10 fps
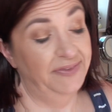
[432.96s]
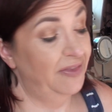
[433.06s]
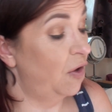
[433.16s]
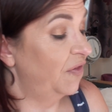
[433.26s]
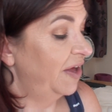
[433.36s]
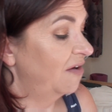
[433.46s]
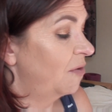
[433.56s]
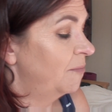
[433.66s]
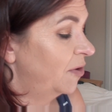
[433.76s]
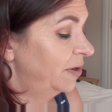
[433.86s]
that I think
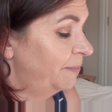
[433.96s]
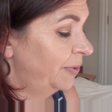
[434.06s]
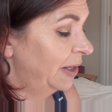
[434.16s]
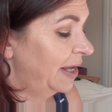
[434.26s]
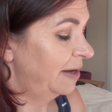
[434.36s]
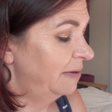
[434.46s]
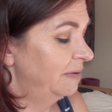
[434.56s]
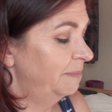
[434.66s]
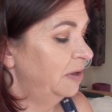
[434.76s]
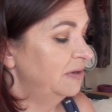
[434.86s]
I might pull out,
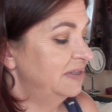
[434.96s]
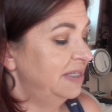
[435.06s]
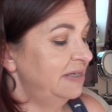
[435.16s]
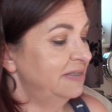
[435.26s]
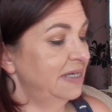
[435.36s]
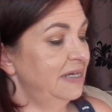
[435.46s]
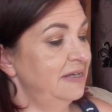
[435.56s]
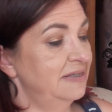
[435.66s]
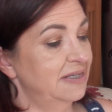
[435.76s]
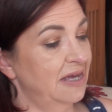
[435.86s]
because this
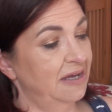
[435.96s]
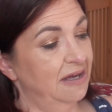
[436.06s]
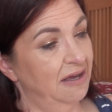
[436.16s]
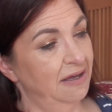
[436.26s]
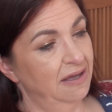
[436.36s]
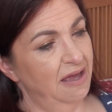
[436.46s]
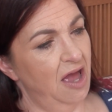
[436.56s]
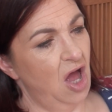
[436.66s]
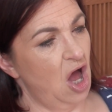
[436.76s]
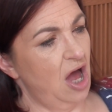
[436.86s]
is a
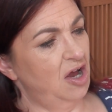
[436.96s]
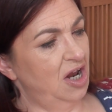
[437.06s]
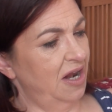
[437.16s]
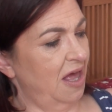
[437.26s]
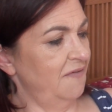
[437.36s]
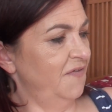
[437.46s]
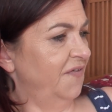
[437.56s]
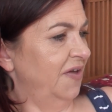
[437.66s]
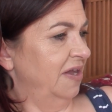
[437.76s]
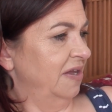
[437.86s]

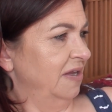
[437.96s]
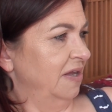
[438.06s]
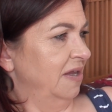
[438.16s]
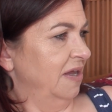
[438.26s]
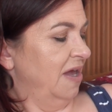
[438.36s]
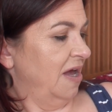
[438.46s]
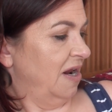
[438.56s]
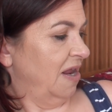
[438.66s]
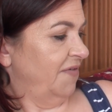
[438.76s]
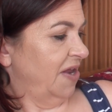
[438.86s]
glove
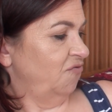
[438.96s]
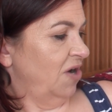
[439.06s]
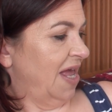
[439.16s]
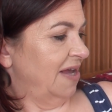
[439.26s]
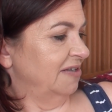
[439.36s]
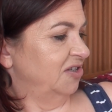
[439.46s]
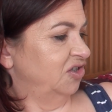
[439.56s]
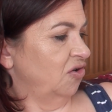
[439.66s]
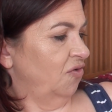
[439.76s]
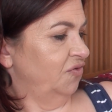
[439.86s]
and relax
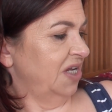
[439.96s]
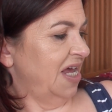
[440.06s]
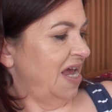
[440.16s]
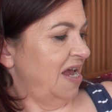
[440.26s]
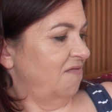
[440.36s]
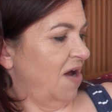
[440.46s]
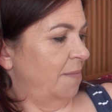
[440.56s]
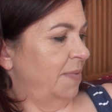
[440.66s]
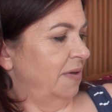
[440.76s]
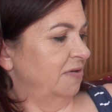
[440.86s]
soft hair
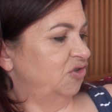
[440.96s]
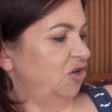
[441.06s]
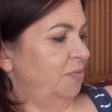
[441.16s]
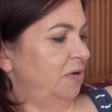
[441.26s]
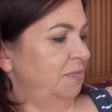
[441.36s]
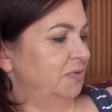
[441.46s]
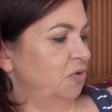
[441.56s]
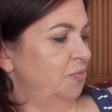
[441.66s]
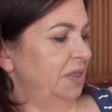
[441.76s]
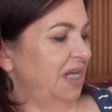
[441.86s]
wrap, super
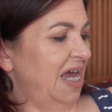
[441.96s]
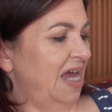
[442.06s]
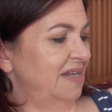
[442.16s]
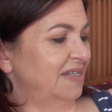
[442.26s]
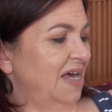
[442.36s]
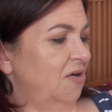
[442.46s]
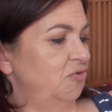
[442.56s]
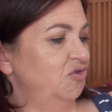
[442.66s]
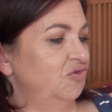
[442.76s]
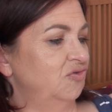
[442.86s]
absorbent hair towel,
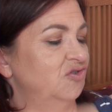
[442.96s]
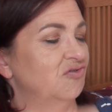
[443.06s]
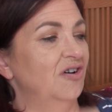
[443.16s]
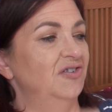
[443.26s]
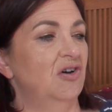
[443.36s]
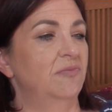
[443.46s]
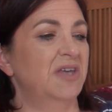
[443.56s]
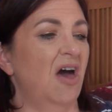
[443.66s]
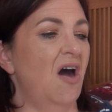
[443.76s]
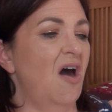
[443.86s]
short drying times.
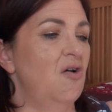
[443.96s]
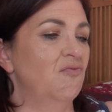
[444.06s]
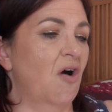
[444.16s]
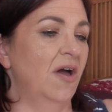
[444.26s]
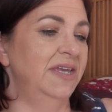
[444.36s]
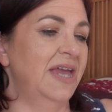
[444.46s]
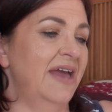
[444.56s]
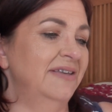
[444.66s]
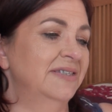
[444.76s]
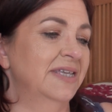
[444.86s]
Oh right,
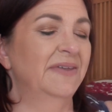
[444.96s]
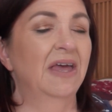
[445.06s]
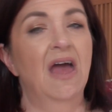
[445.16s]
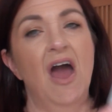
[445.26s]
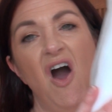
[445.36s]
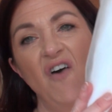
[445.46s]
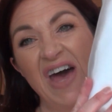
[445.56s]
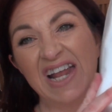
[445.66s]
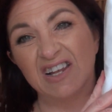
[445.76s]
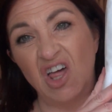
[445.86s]
yes, I've
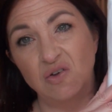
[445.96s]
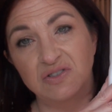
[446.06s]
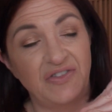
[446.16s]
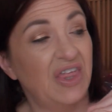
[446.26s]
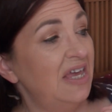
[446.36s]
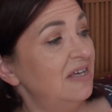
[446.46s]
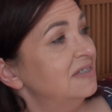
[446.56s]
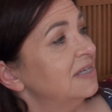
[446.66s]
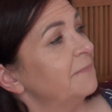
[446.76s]
had loads of these.